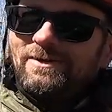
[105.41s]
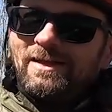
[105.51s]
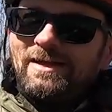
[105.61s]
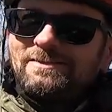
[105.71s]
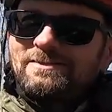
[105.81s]
for the
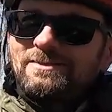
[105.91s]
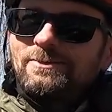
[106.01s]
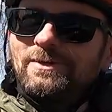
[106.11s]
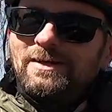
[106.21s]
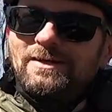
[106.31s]
last,
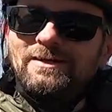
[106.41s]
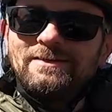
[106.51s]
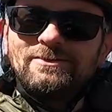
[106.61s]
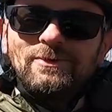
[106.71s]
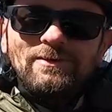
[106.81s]
what,
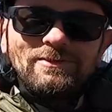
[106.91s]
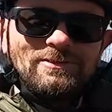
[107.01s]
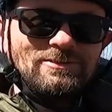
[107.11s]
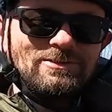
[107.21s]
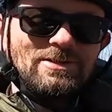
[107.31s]
12
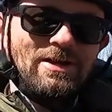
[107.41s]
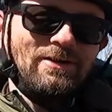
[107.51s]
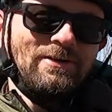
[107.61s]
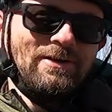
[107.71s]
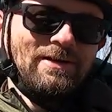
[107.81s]
years or
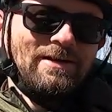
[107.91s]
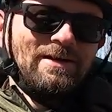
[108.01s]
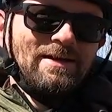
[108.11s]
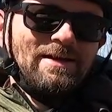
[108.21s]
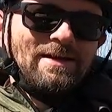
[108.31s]
so.
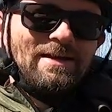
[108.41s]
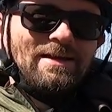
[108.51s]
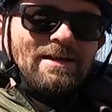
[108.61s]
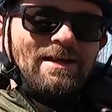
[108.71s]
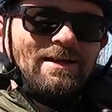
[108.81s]

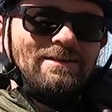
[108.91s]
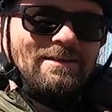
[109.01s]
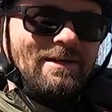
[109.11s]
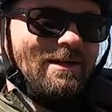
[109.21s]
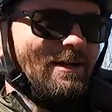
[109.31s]
And,
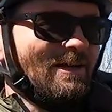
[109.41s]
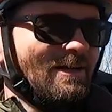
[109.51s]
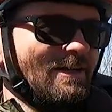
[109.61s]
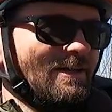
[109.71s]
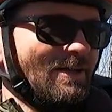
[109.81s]

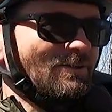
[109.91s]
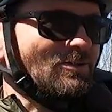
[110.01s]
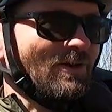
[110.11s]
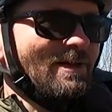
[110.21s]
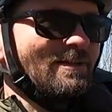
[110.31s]
uh, you know,
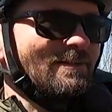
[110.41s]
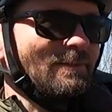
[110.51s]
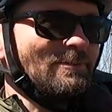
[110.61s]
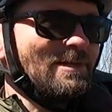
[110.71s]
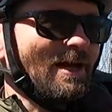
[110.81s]
it's great in the
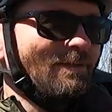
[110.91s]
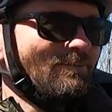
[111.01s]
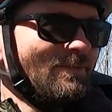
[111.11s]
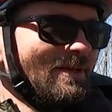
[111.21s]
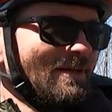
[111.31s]
summertime.
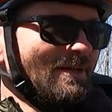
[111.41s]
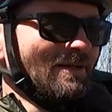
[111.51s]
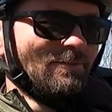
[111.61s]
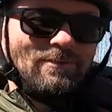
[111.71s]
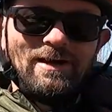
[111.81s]

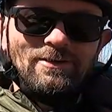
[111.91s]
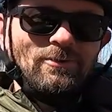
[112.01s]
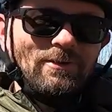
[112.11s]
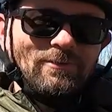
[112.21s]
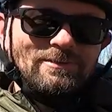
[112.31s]
We're not
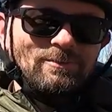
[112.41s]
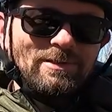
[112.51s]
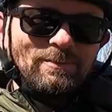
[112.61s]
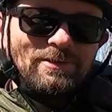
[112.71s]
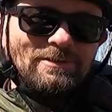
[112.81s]
quite winter
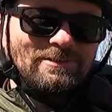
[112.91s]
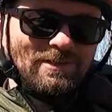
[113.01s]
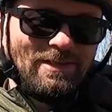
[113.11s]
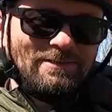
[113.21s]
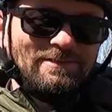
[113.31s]
people,
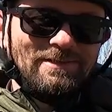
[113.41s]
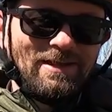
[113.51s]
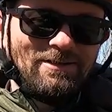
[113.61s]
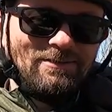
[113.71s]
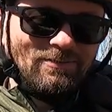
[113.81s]
so that's
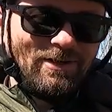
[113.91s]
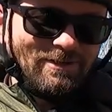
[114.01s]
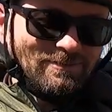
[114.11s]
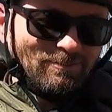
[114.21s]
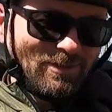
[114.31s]
not good for
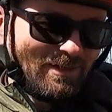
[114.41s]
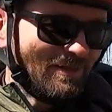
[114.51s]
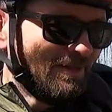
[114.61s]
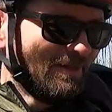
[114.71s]
us, but